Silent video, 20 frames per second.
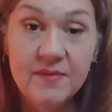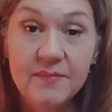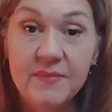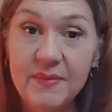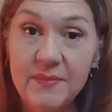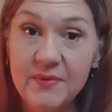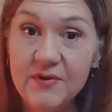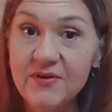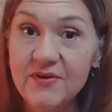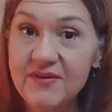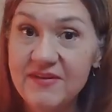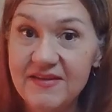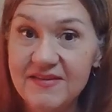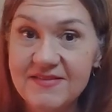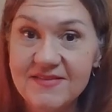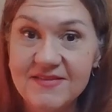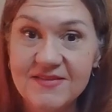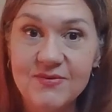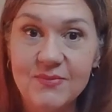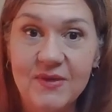My birthday
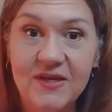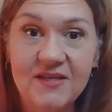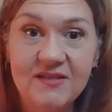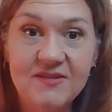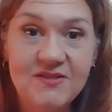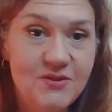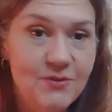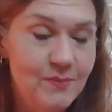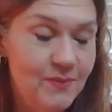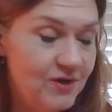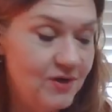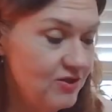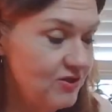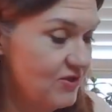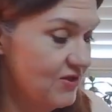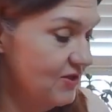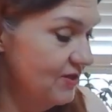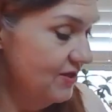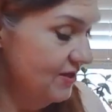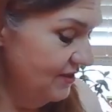is this week too, March
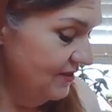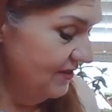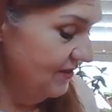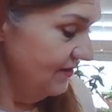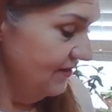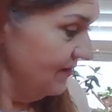3rd.